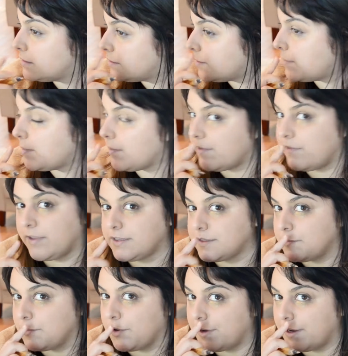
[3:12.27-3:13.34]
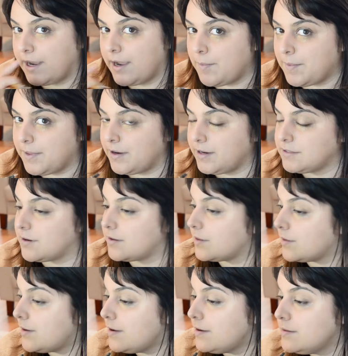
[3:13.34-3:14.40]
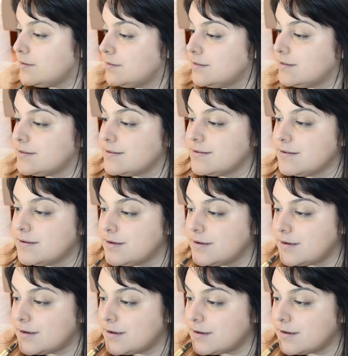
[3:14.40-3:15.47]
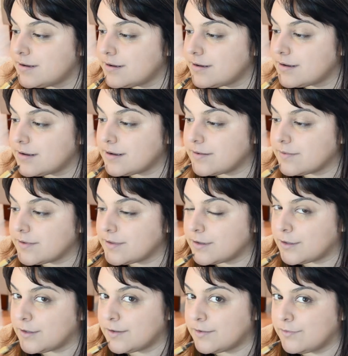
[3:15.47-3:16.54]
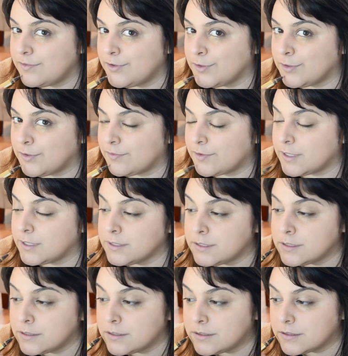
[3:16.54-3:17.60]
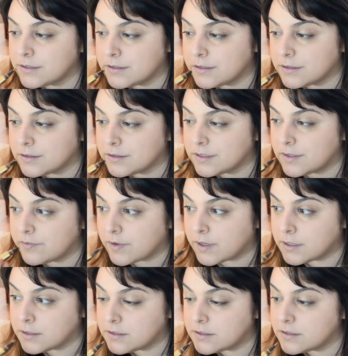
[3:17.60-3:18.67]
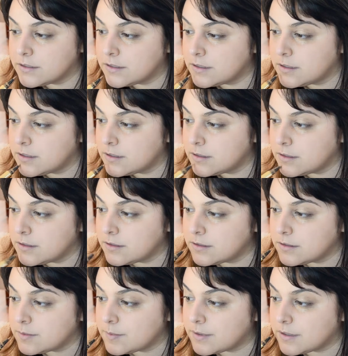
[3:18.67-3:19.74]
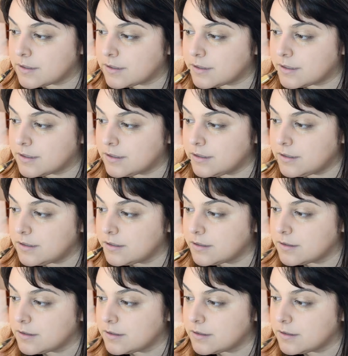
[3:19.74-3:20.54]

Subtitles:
Some people have like some broken capillaries around their nose. I have a few little friends, little zit friends, to put it on.